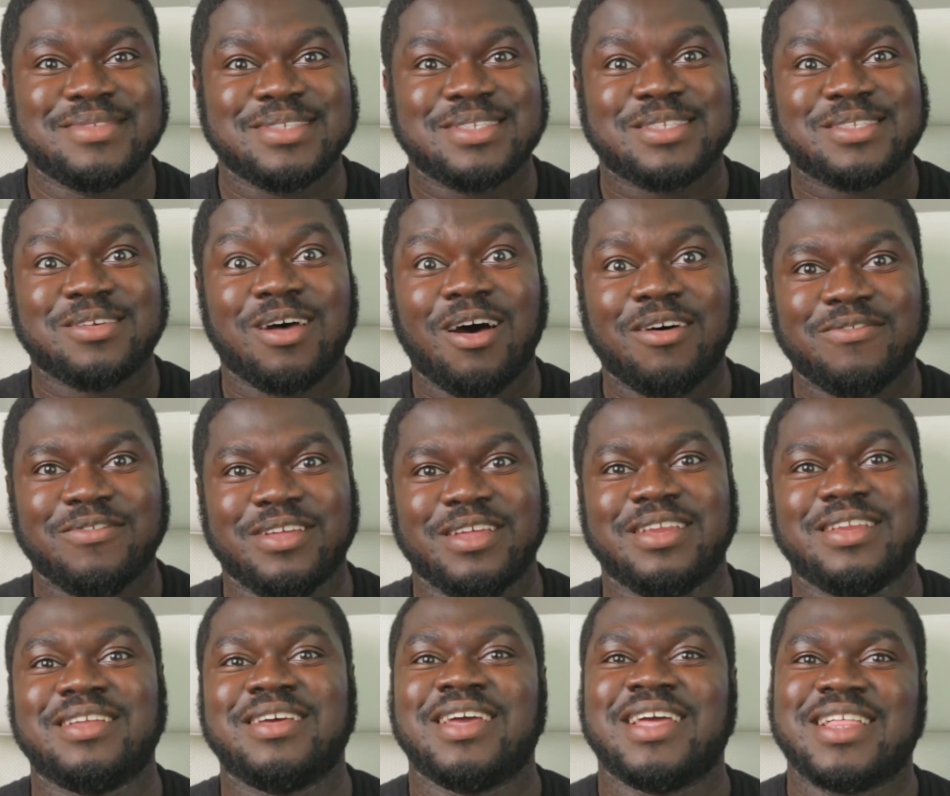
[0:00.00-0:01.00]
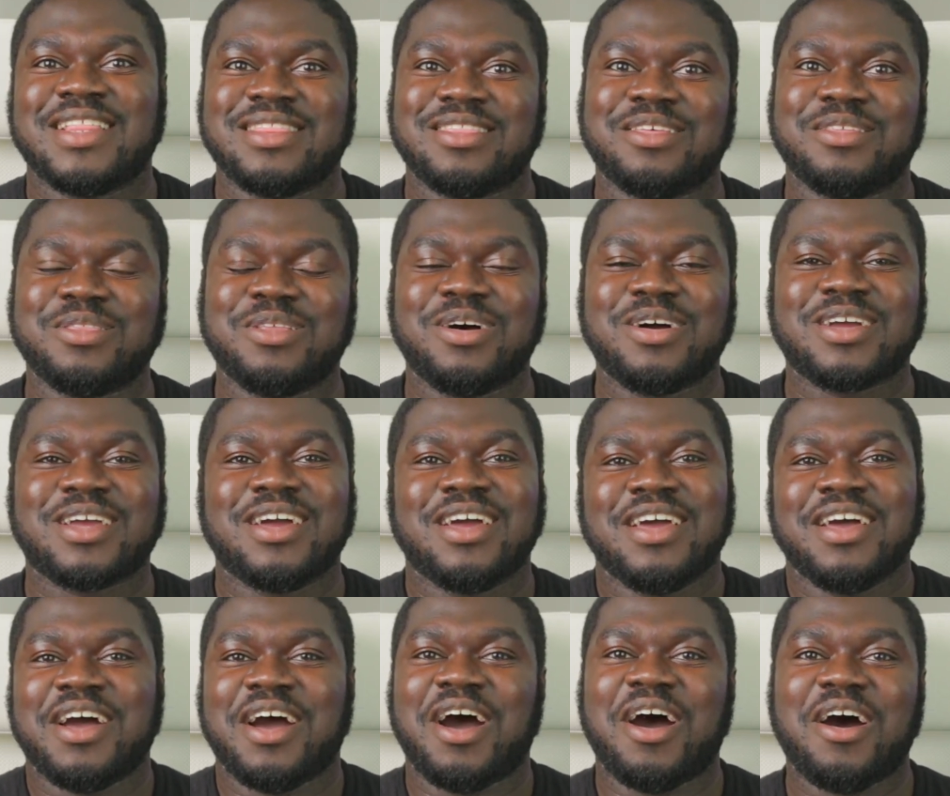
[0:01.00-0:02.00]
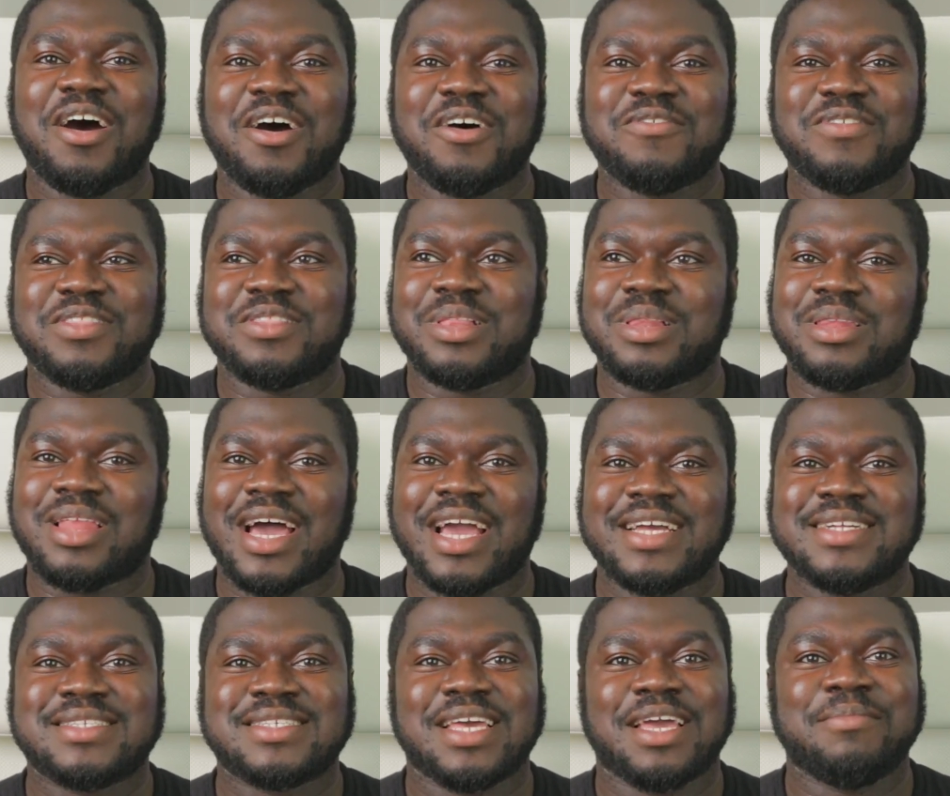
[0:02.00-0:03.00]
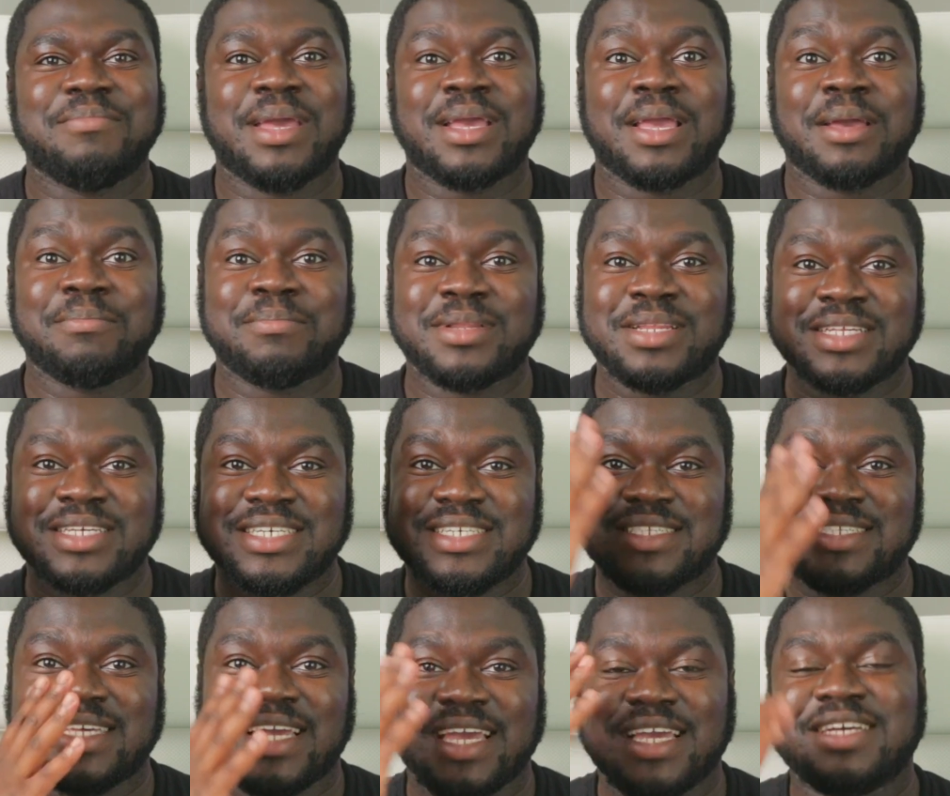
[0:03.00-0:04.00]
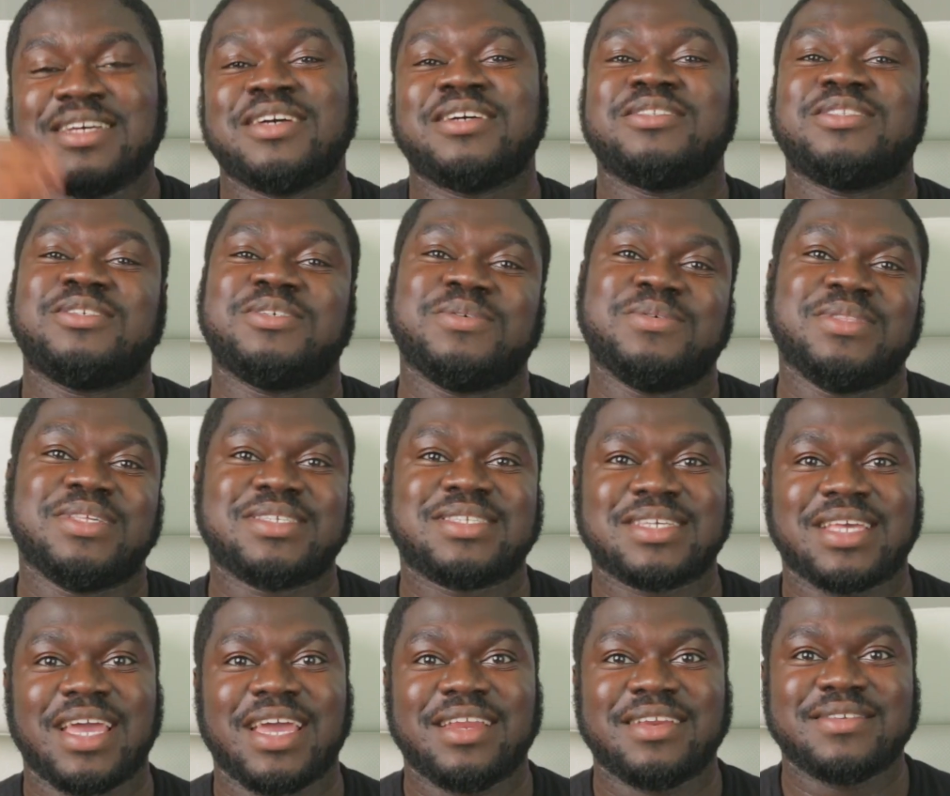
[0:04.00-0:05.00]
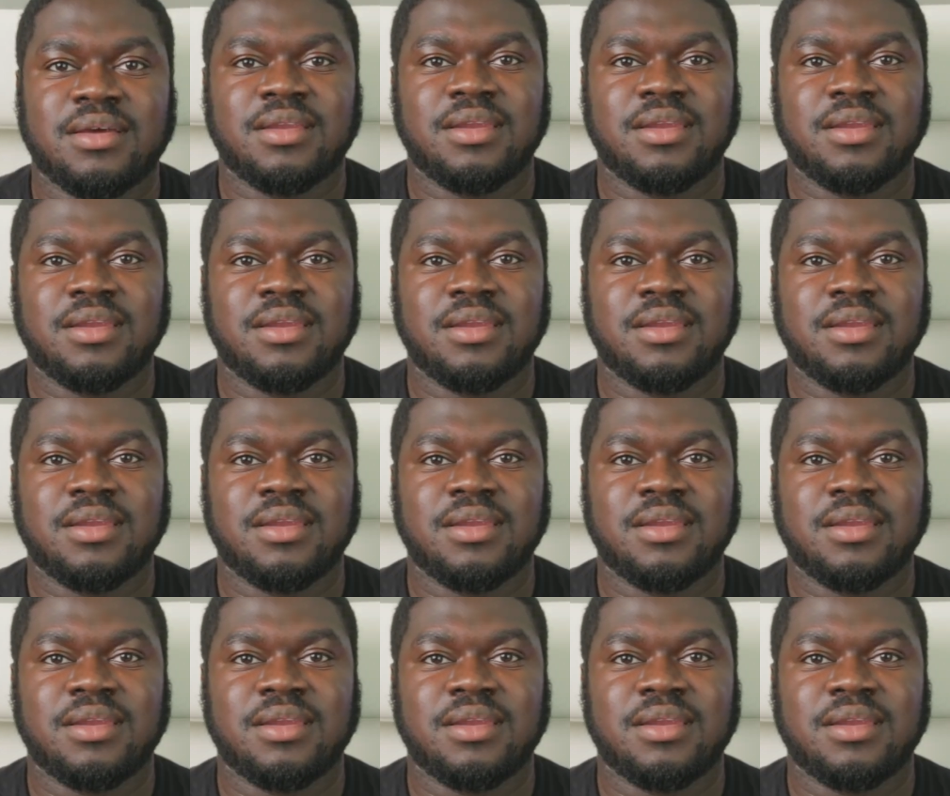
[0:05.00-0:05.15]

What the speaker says: soften the look of the light and make it pleasing to the skin.